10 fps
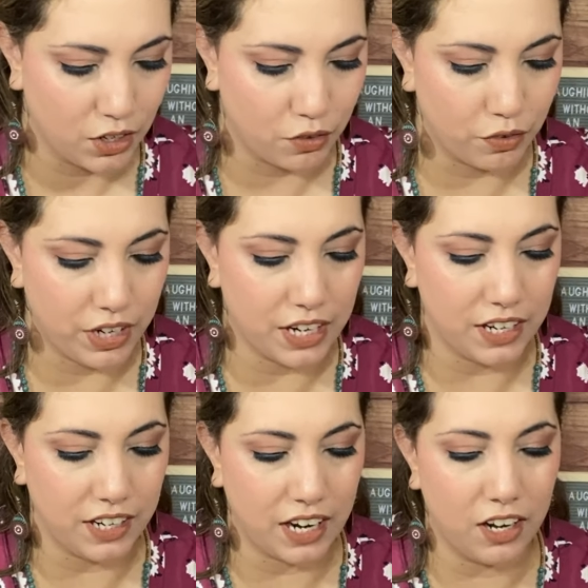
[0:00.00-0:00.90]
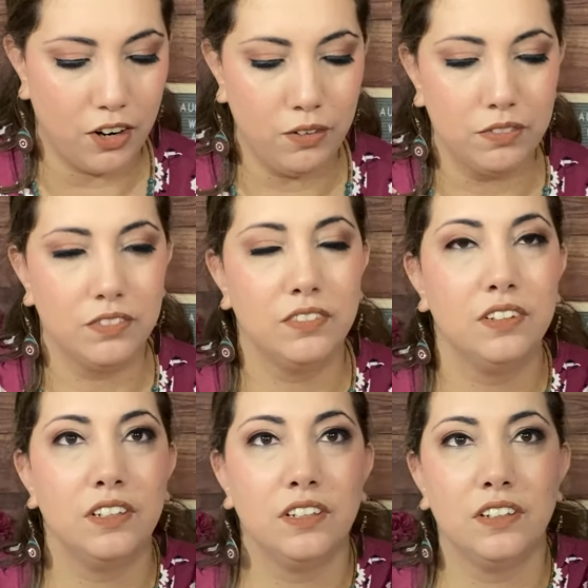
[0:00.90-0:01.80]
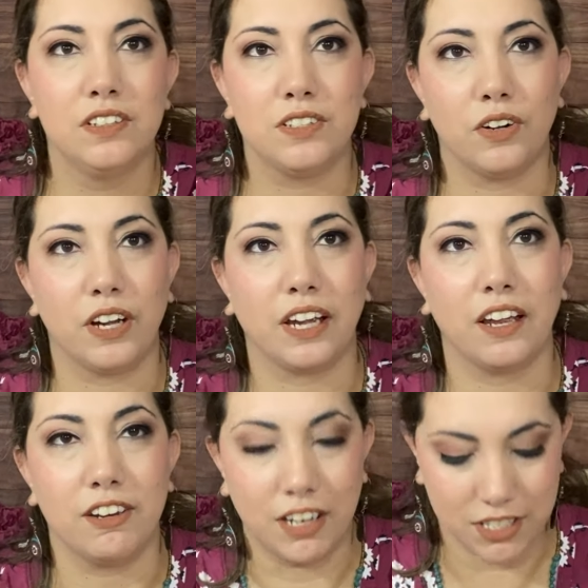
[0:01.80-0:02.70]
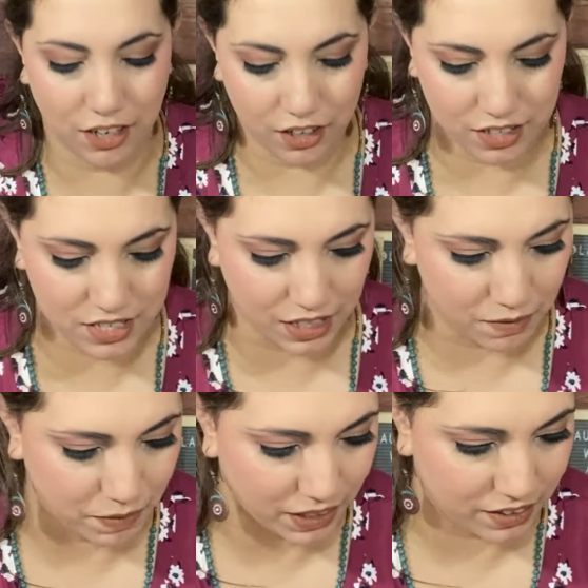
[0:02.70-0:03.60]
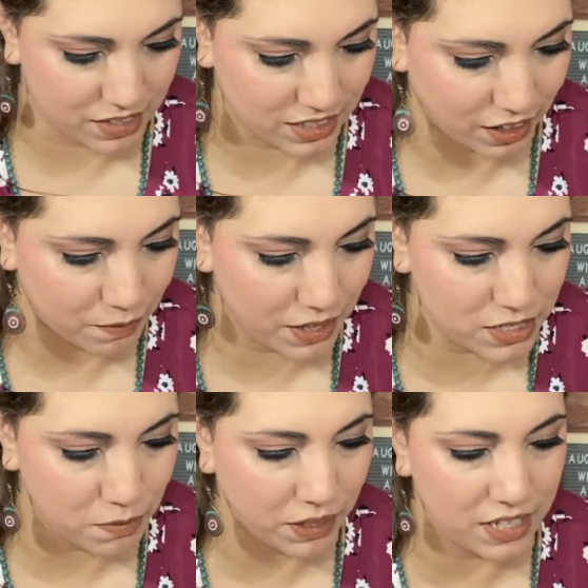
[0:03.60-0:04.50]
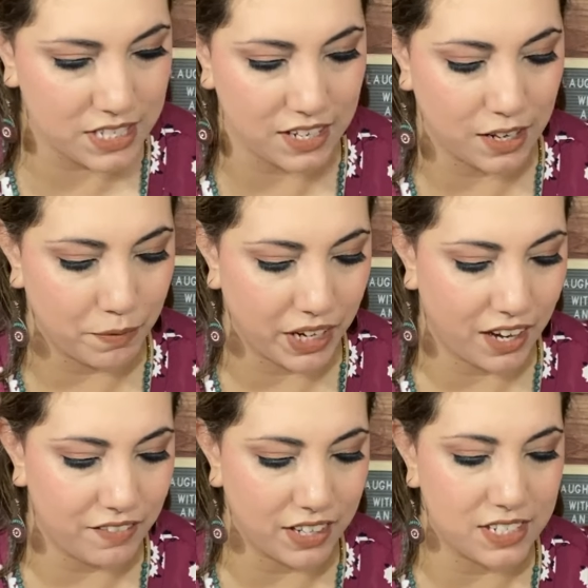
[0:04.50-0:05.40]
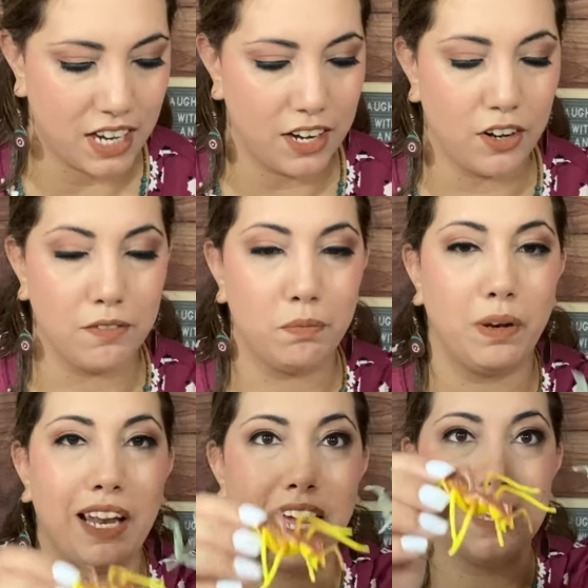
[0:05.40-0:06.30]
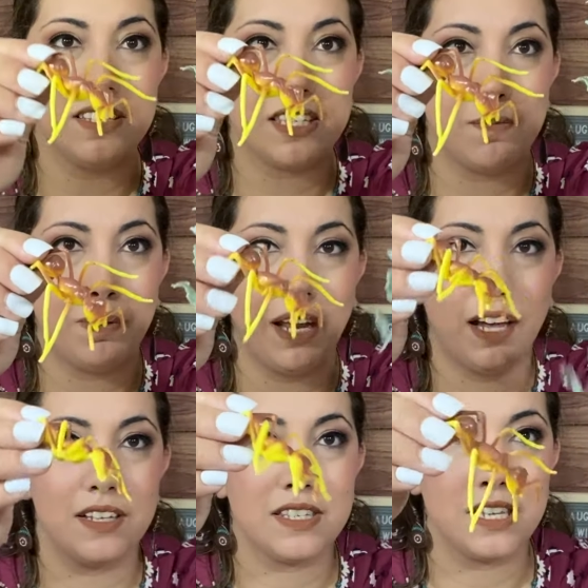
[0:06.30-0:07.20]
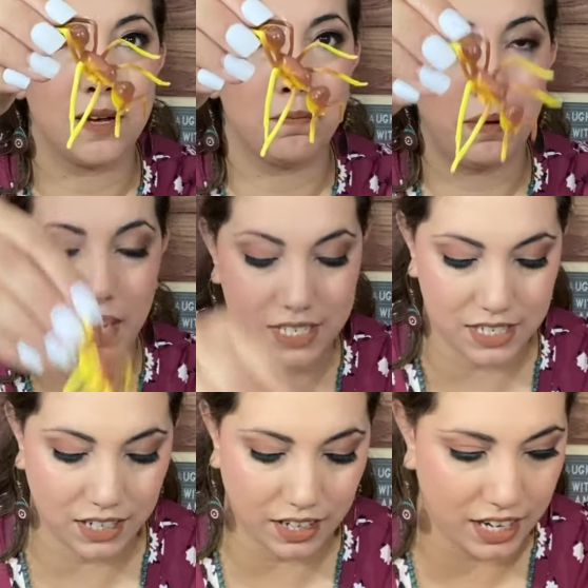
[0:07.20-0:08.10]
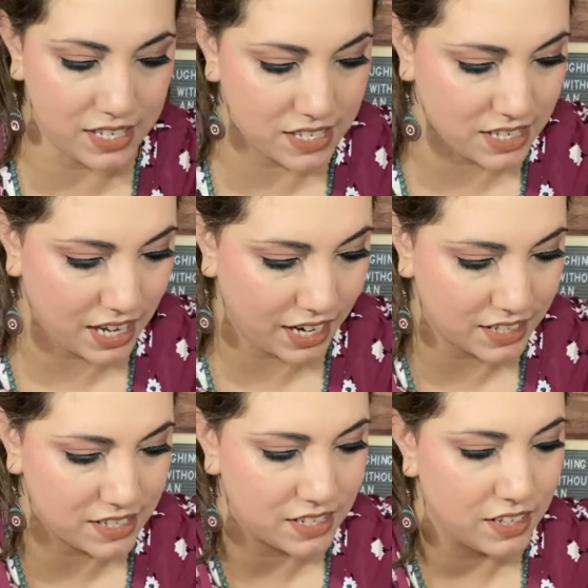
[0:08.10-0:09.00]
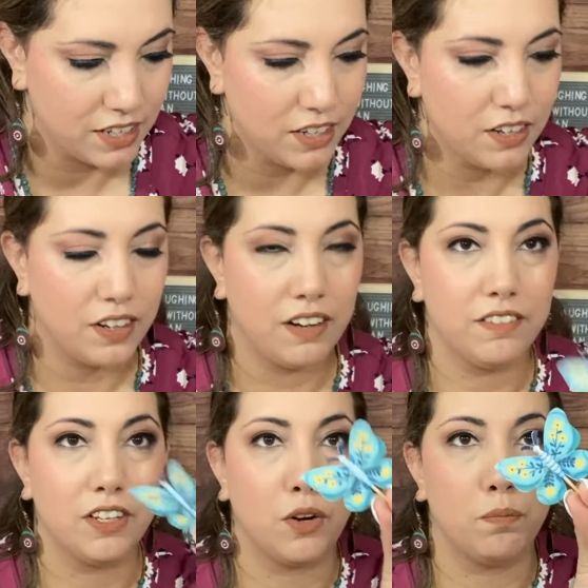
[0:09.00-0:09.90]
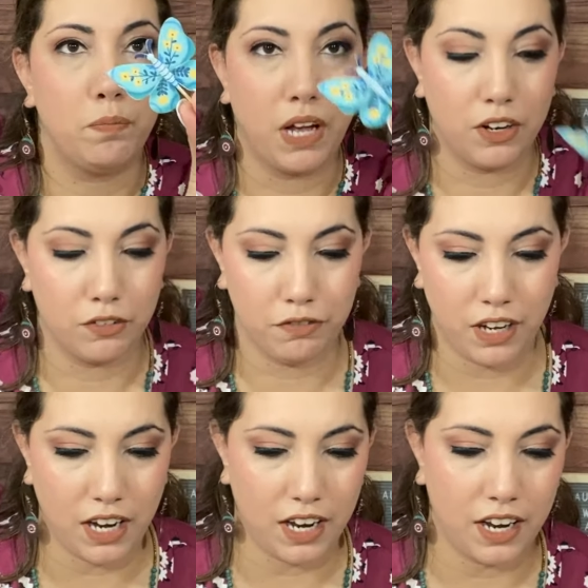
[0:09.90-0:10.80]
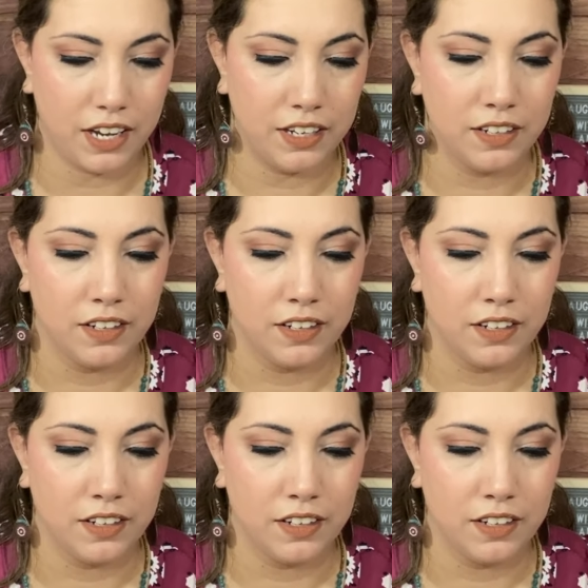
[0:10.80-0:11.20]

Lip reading: green and yellow. Sorry, again, it's hard to see, but there's garbanzo beans. And then we have a ton of plants, some plastic insects, a little butterfly,